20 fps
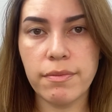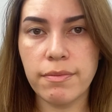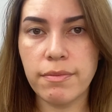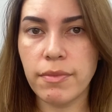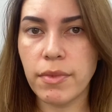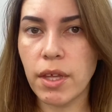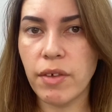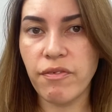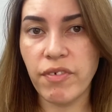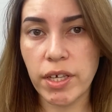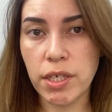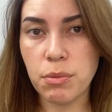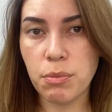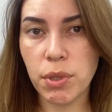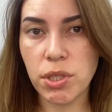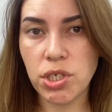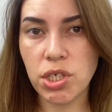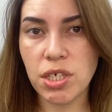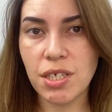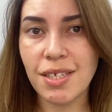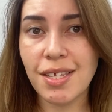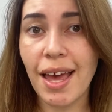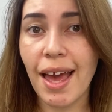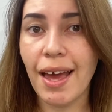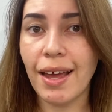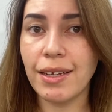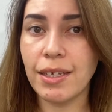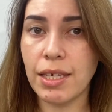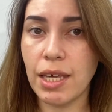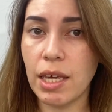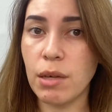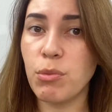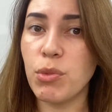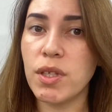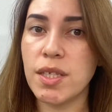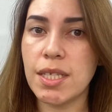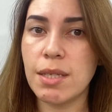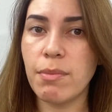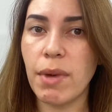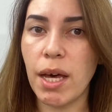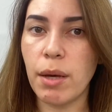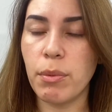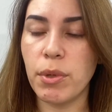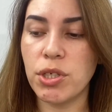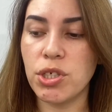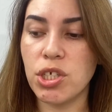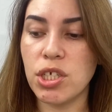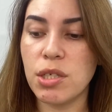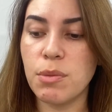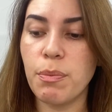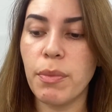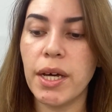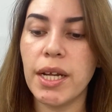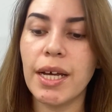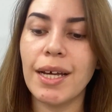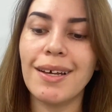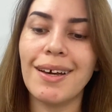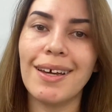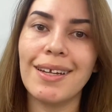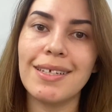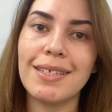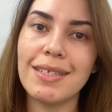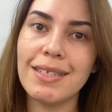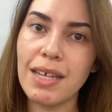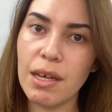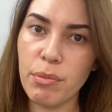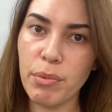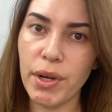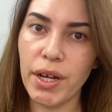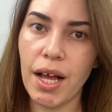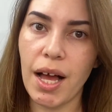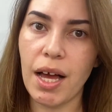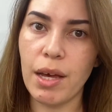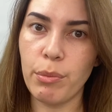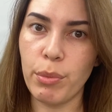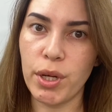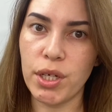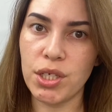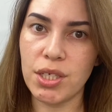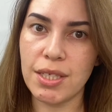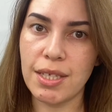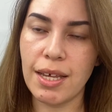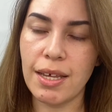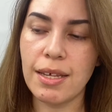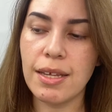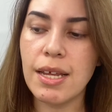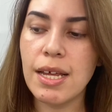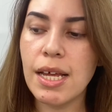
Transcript: face brushes and it came with some eye brushes, but I got a separate eye brush set